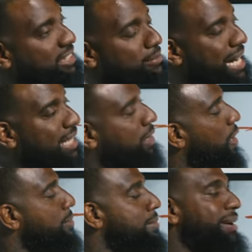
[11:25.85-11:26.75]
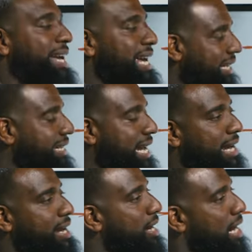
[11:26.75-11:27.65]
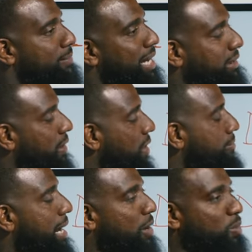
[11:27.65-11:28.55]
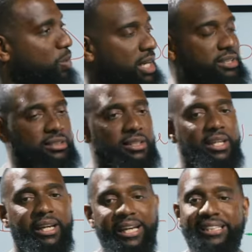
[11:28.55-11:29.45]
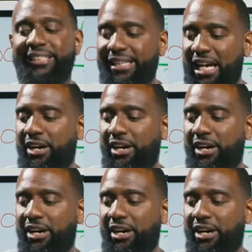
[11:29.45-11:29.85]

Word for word: I'm not talking about an index. I'm not talking about one ETF.